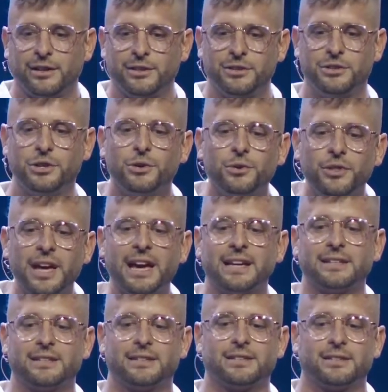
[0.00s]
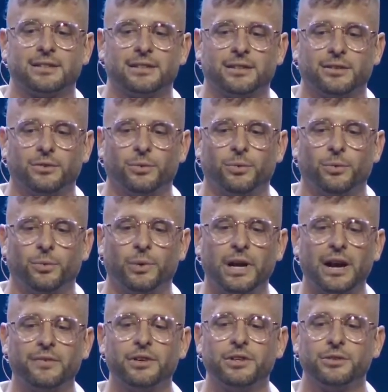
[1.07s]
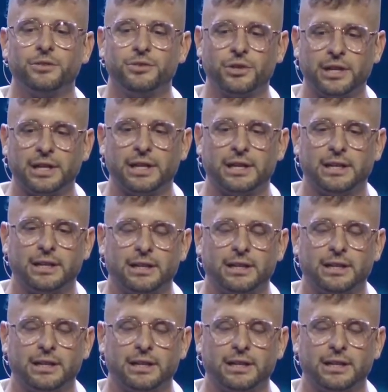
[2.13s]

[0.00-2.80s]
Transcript: Do this whenever you drink it